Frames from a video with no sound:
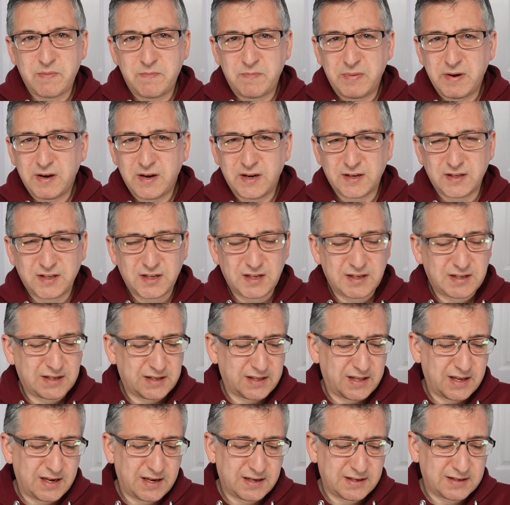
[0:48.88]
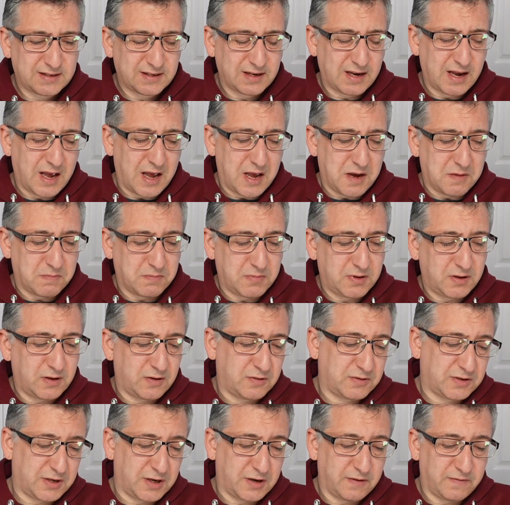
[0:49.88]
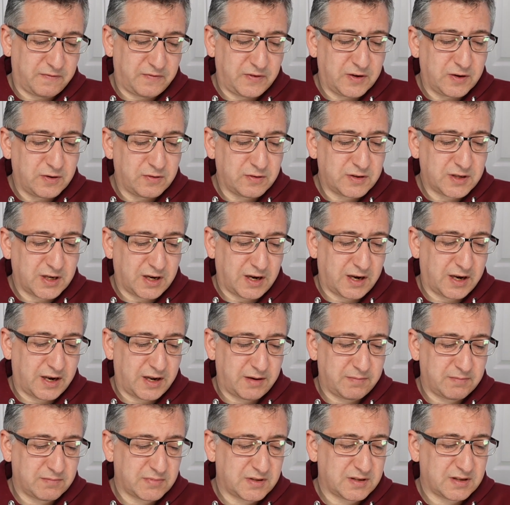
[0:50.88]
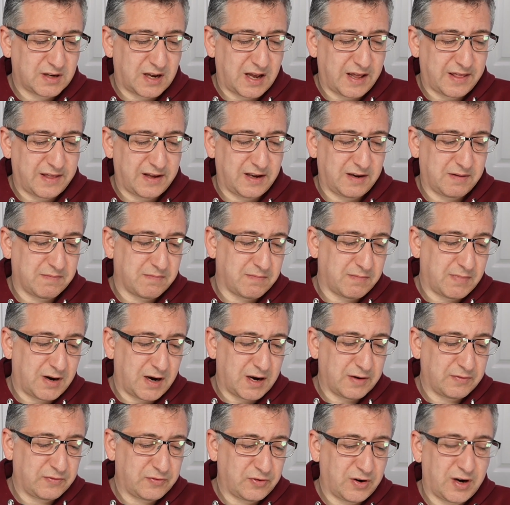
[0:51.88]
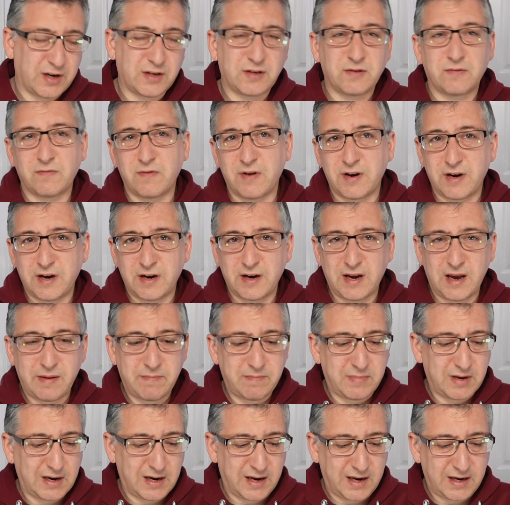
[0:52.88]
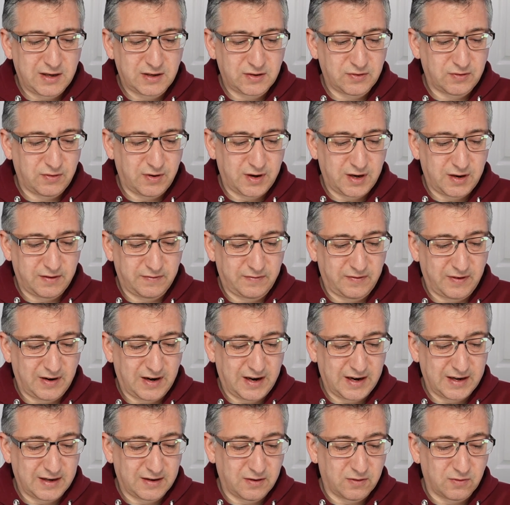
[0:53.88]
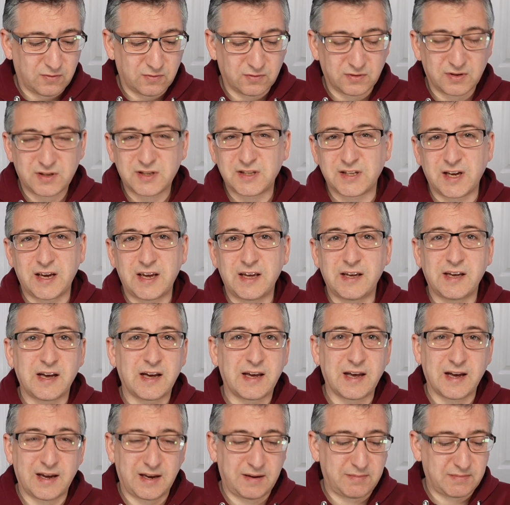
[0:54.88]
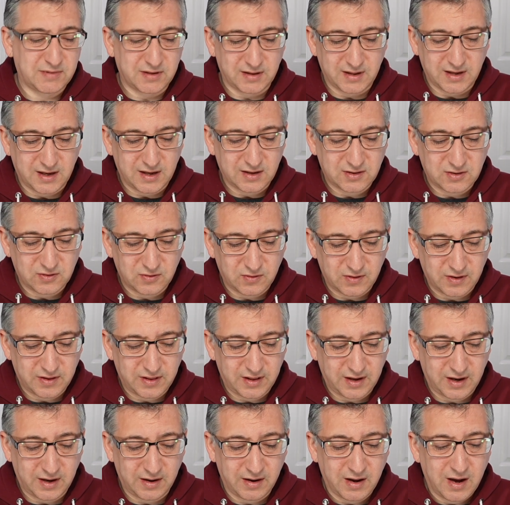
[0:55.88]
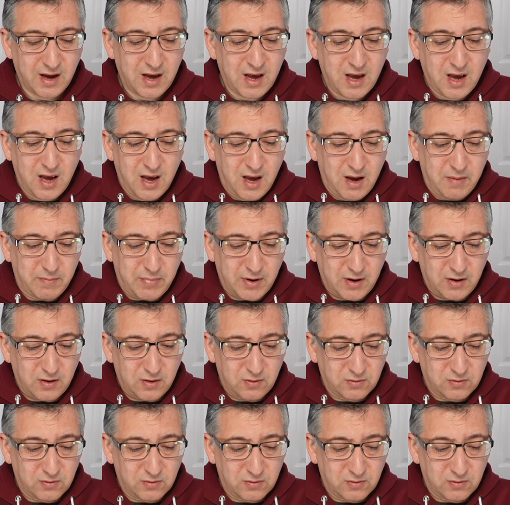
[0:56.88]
I purchased this used it a few times. I think might have tried to run an emulator on it for like old Sega games and that sort of thing but